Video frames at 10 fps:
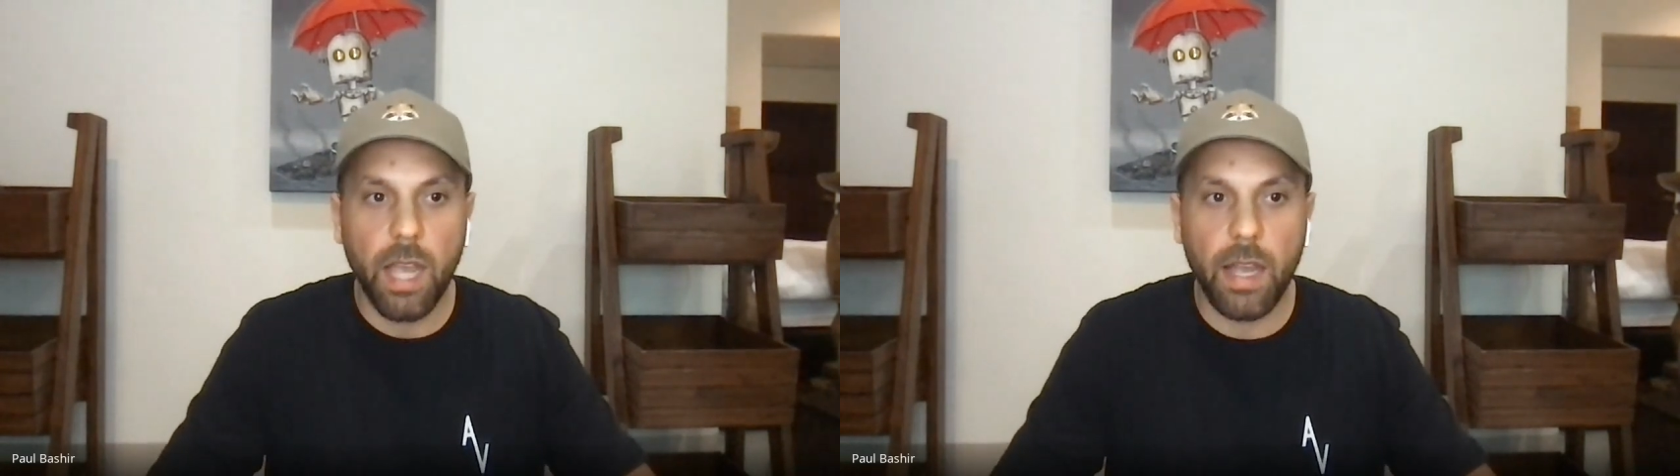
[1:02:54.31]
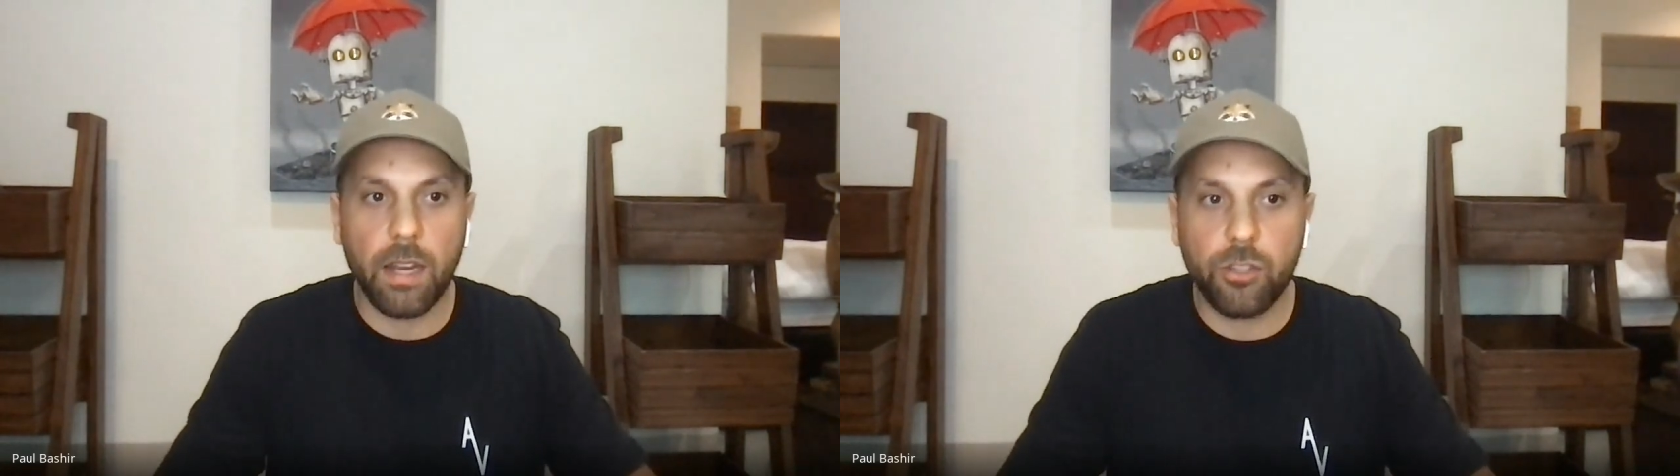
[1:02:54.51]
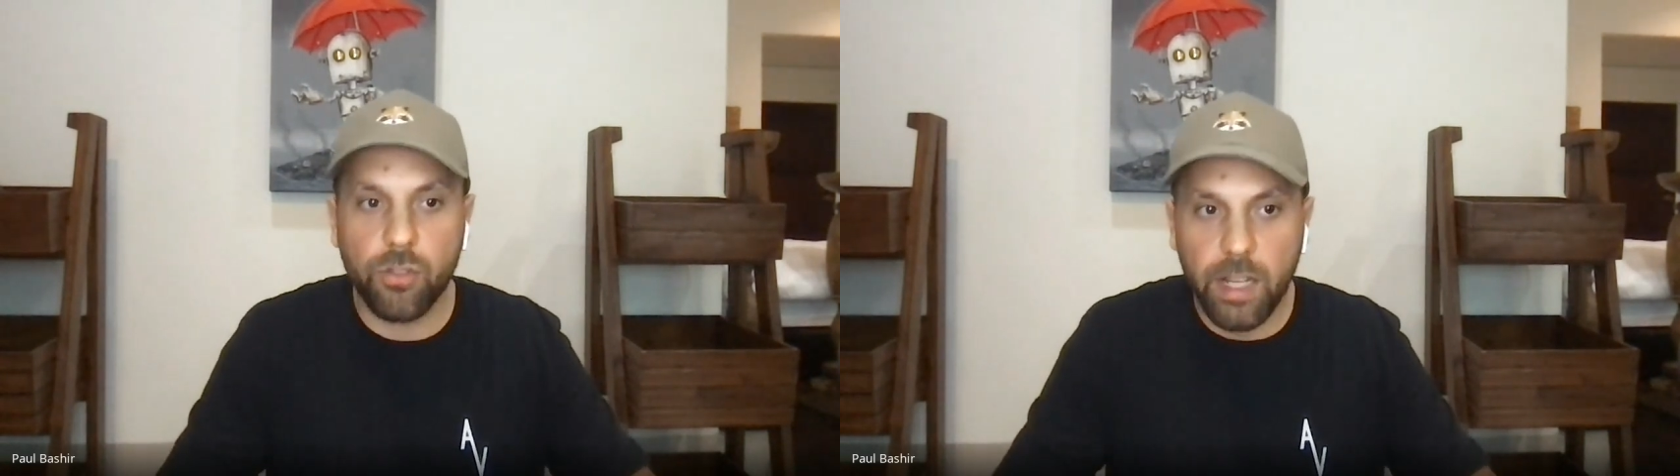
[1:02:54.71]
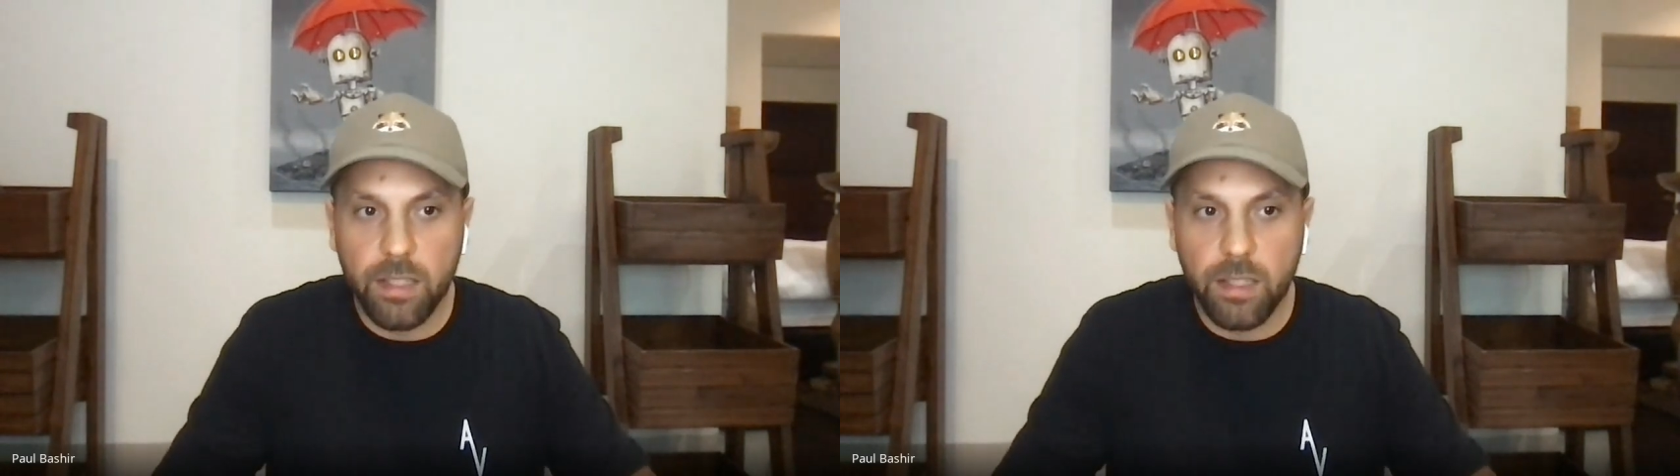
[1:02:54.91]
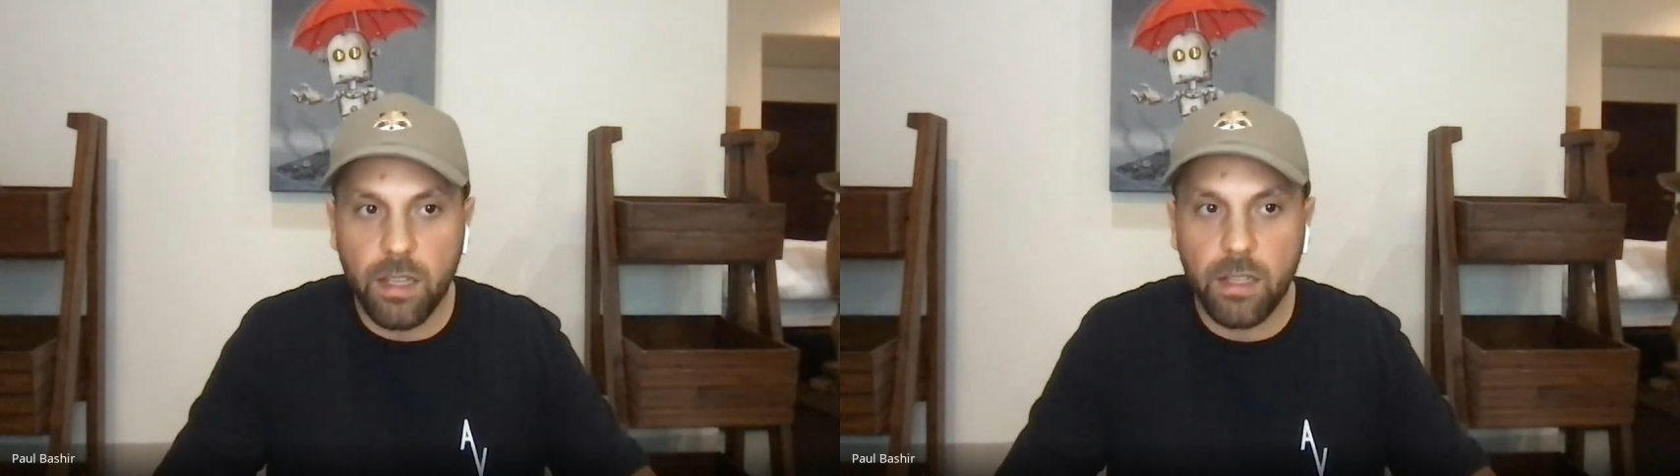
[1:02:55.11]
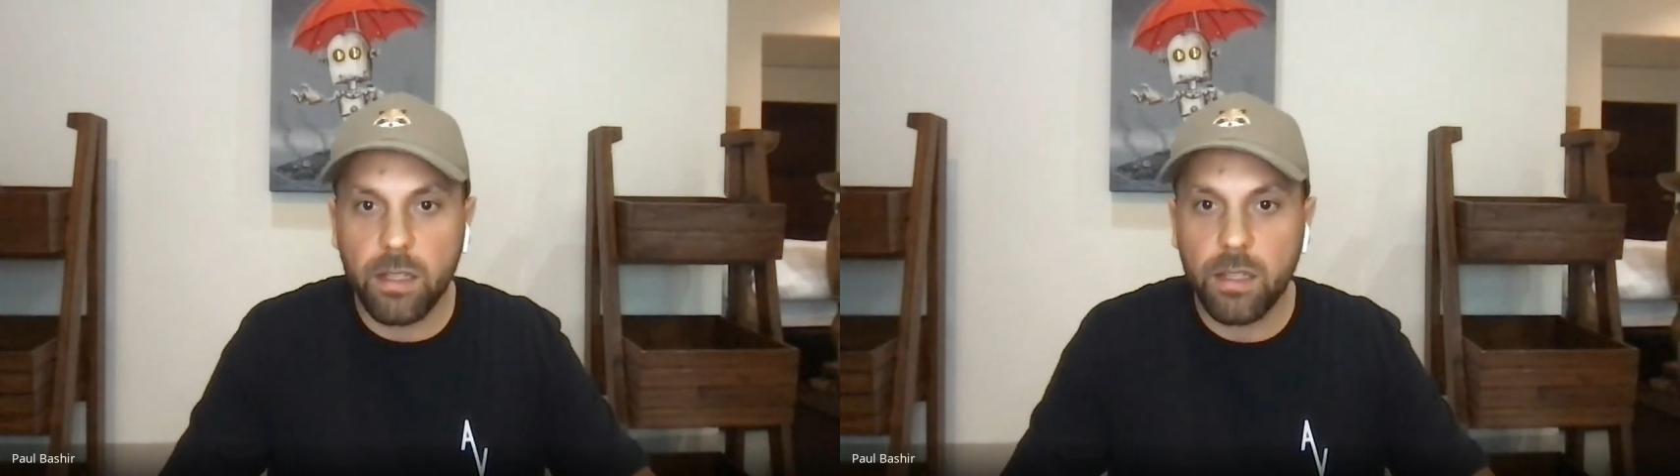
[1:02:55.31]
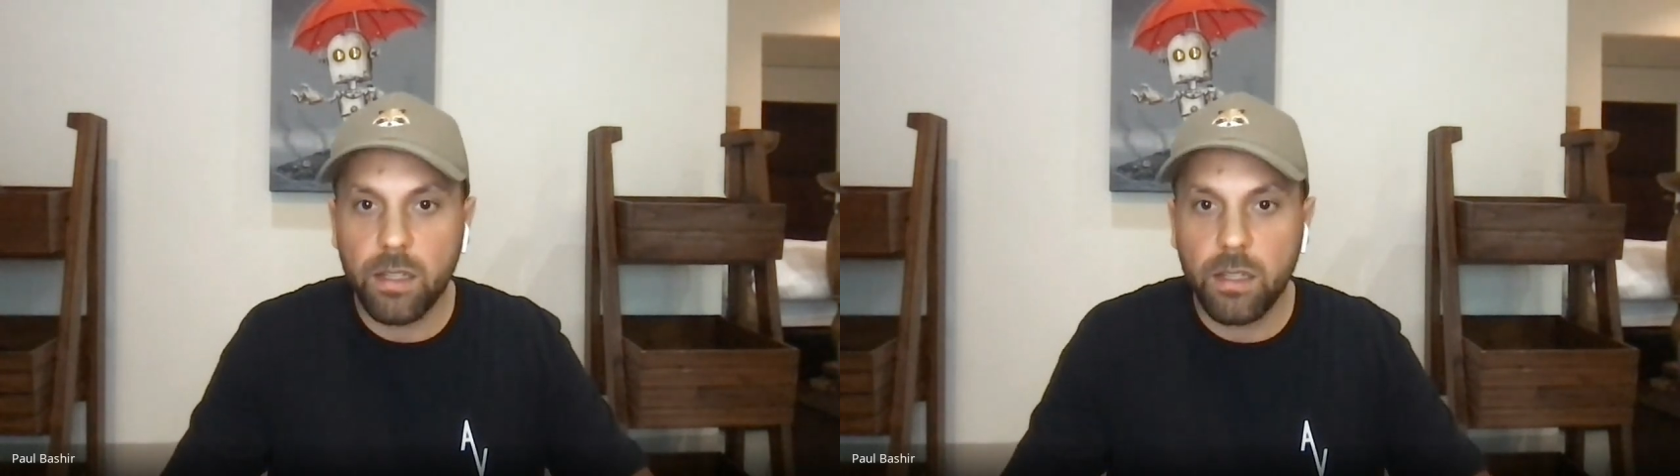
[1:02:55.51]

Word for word: and addressed it